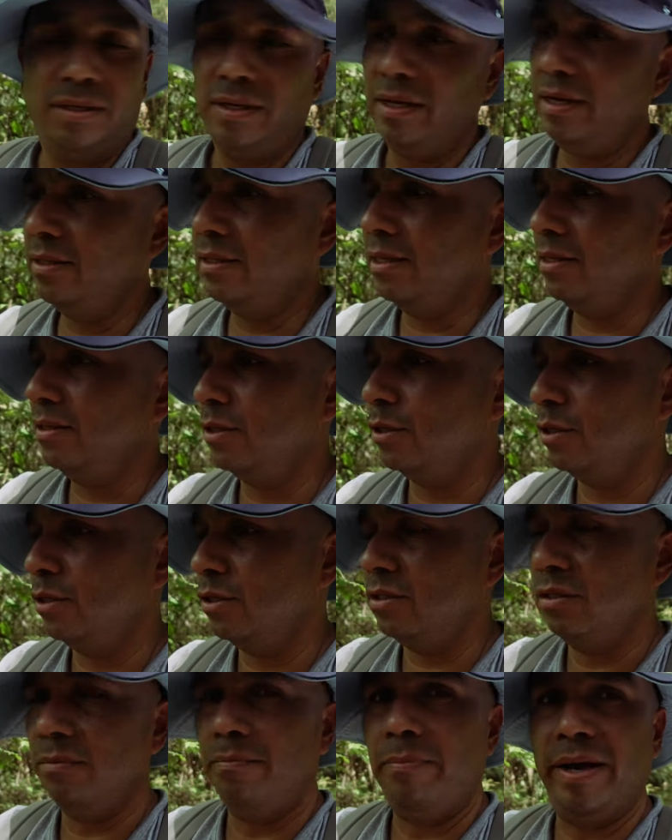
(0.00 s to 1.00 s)
And then
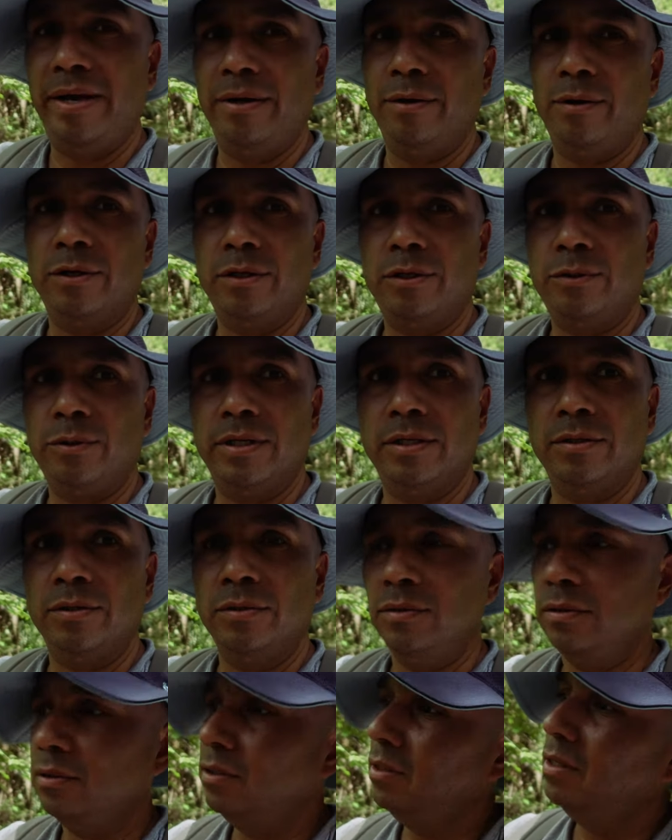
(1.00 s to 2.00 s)
there's the Baynard
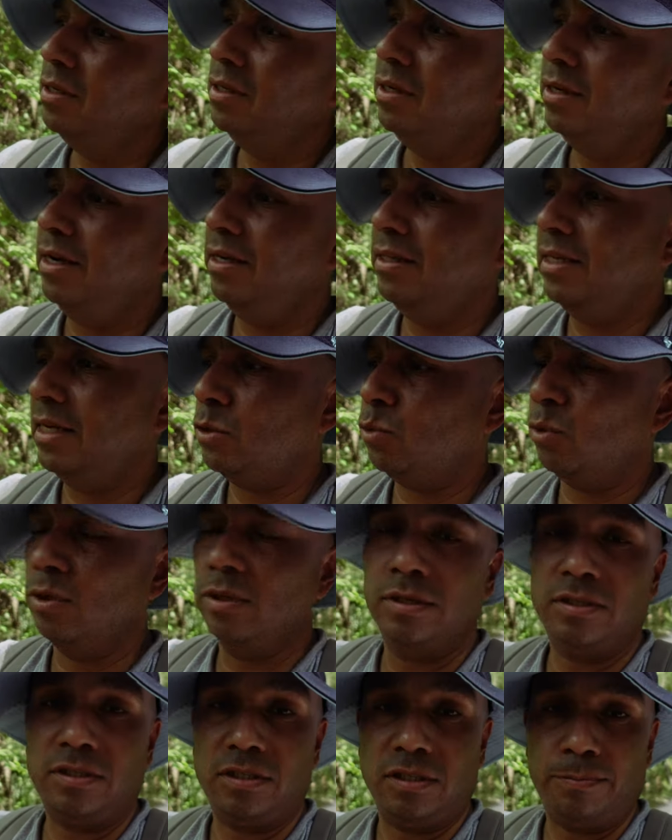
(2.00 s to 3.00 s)
Trail, and that's where
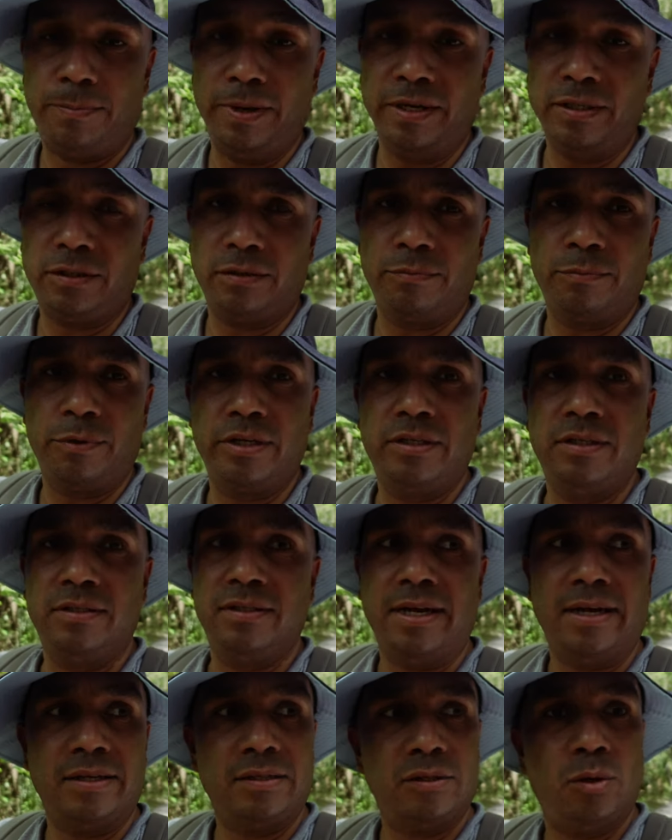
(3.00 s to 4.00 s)
the suspension bridge is
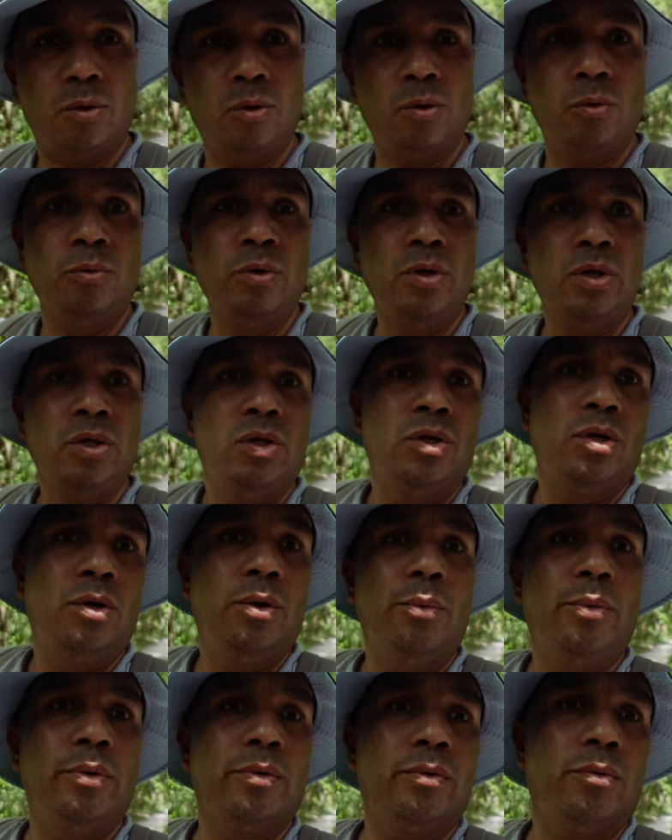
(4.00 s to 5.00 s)
at. So
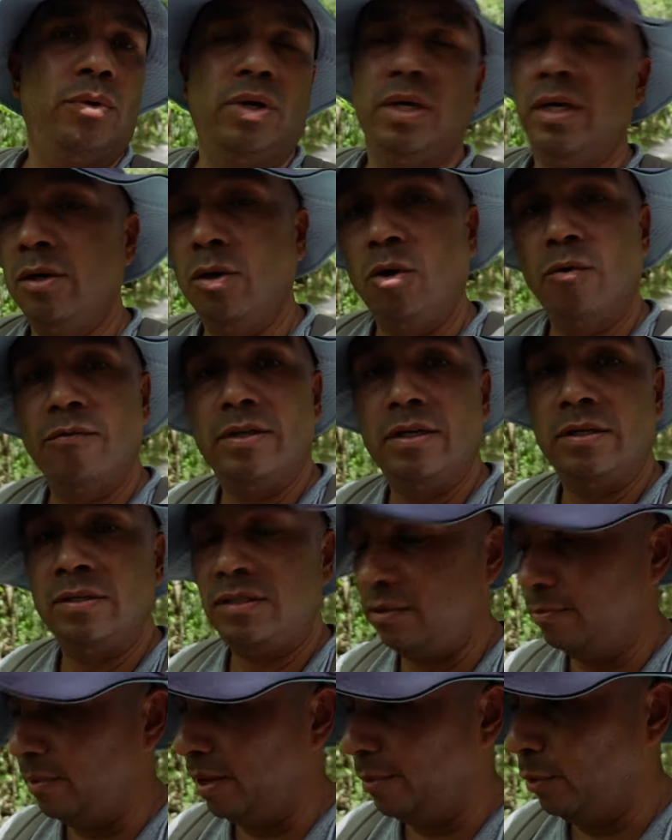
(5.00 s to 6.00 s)
I'm going to go over there and
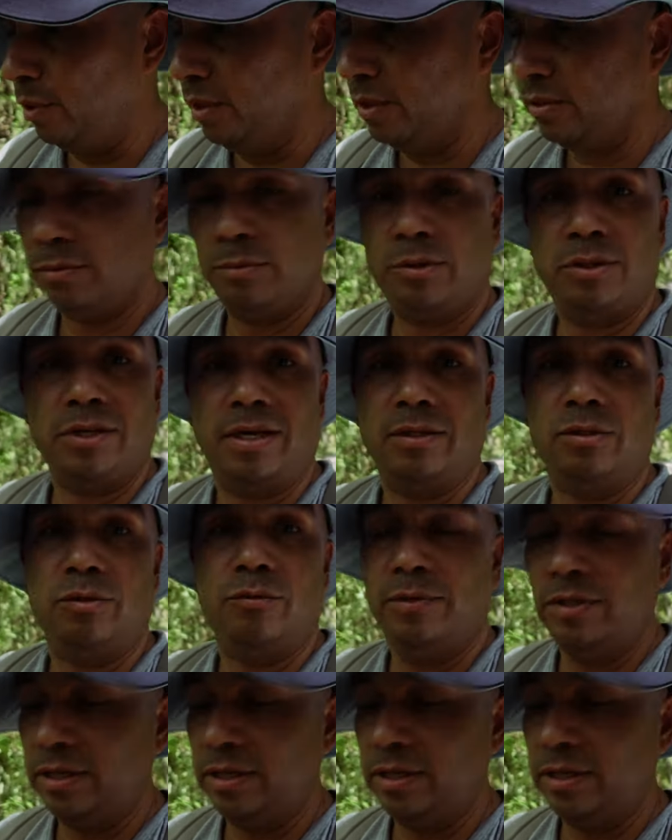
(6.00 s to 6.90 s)
see maybe we can get some shots over